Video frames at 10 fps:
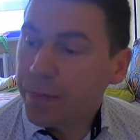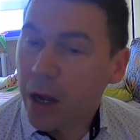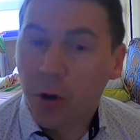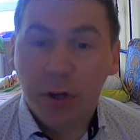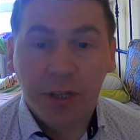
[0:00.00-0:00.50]

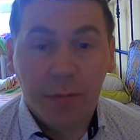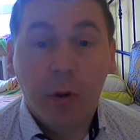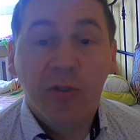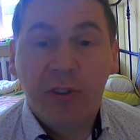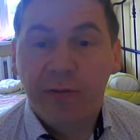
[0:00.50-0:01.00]
according to
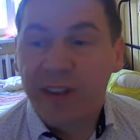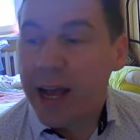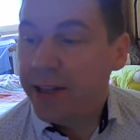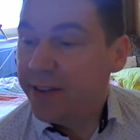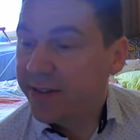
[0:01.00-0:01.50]
most of
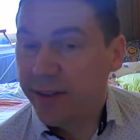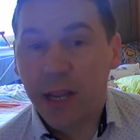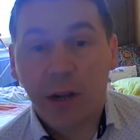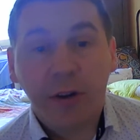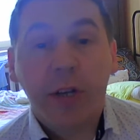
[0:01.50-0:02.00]
scientists. They
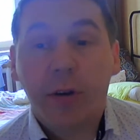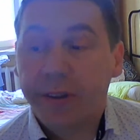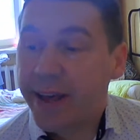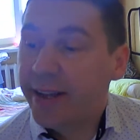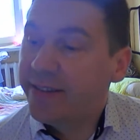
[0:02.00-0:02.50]
agree on
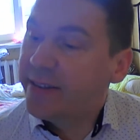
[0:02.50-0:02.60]
that.